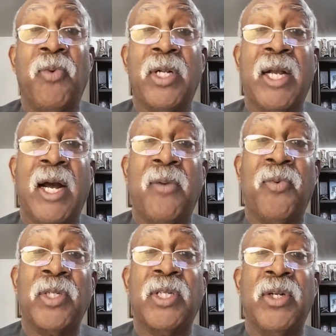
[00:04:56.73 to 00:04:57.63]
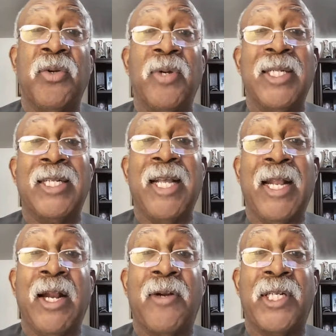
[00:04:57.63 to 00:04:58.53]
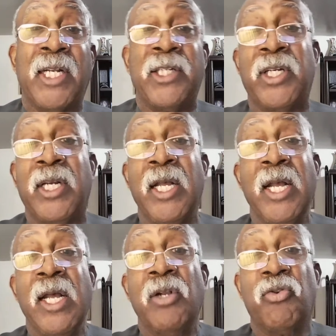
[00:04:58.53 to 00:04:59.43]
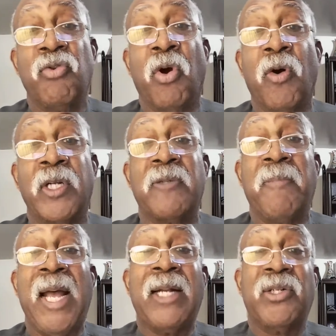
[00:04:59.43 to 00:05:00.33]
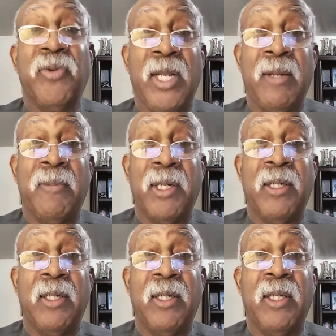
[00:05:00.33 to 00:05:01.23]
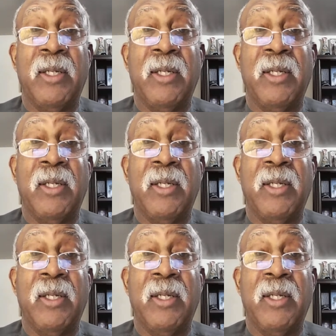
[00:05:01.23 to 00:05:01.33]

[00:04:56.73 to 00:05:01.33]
and what God wants to do is to get our attention, draw us back to Him. Huh?